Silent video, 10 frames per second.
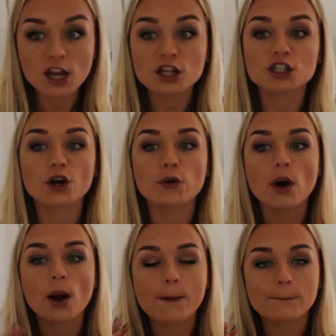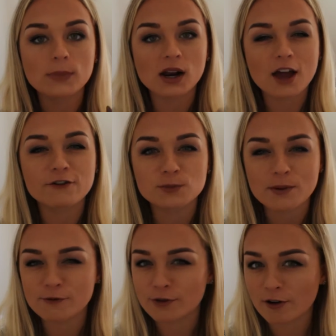So my life has
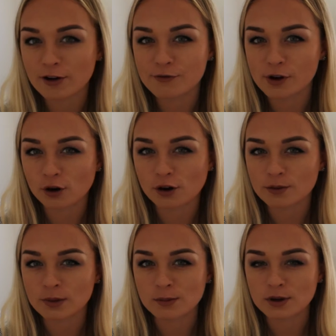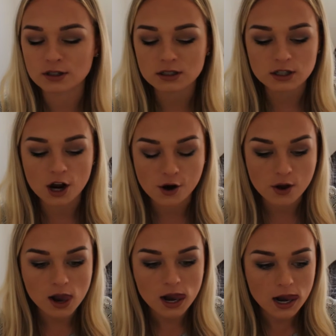been very full on at the moment. So
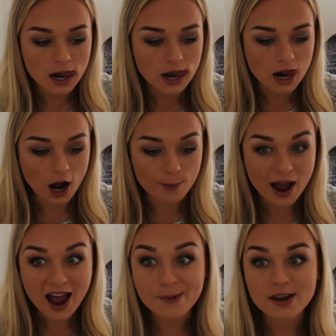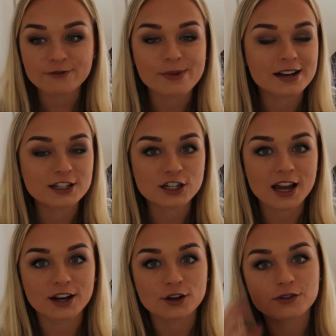I'm happy I've managed to
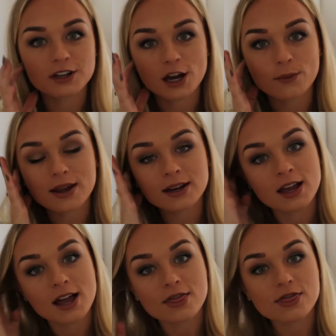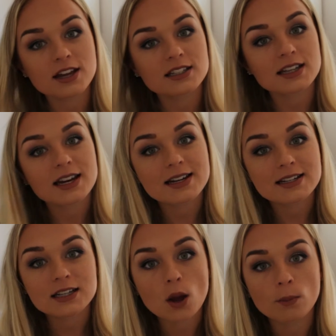get a new video in. This
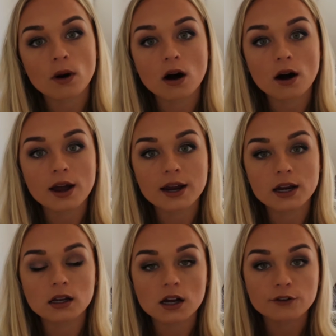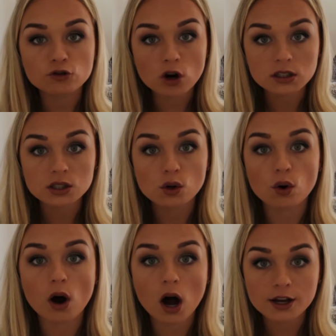is my kind of
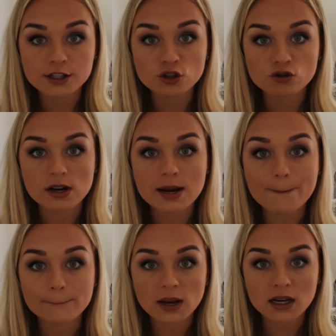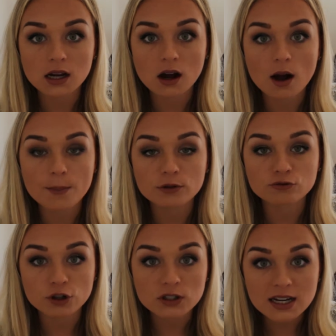drugstore, high street makeup
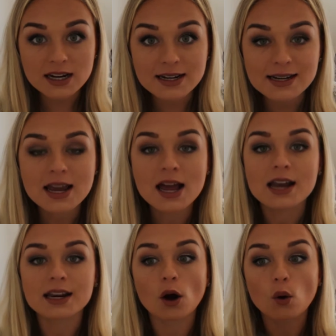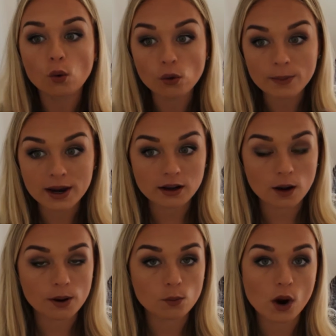routine. Now all the
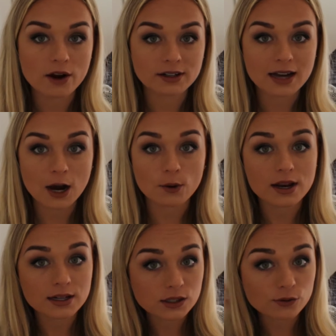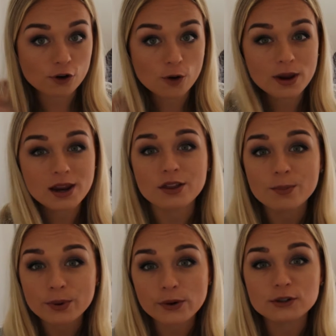makeup I'm wearing now is from either
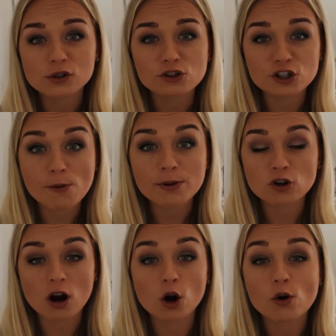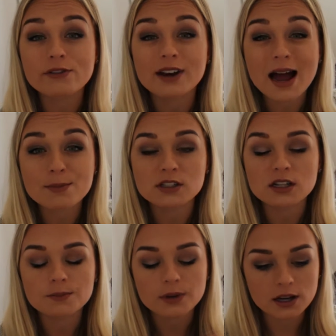Boots or Superdrug or even
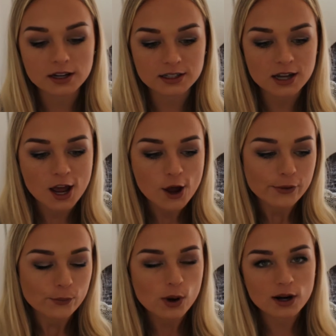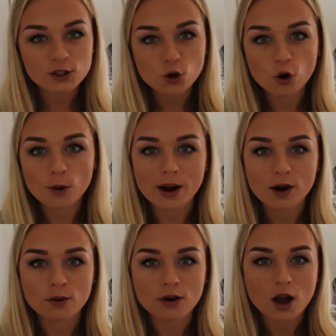Amazon, because when I talk
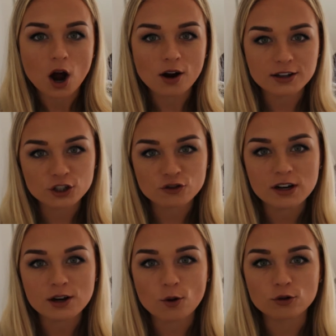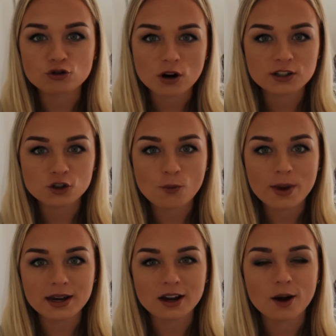about high street or drugstore
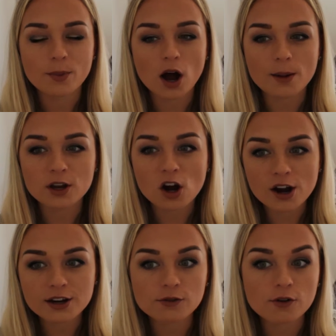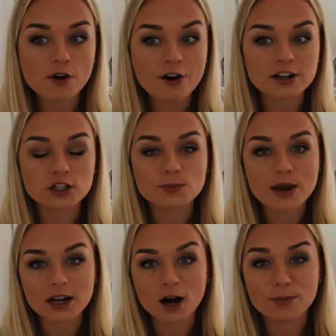makeup, I'm kind of referring to
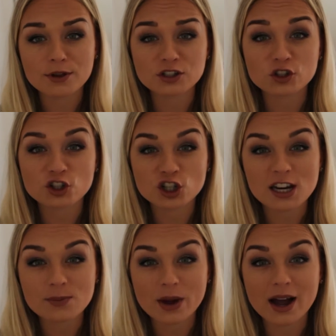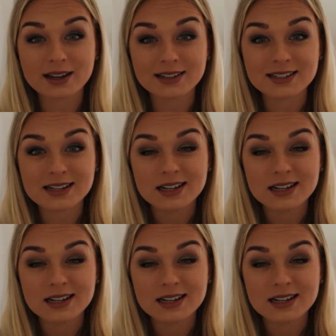makeup that's cheap and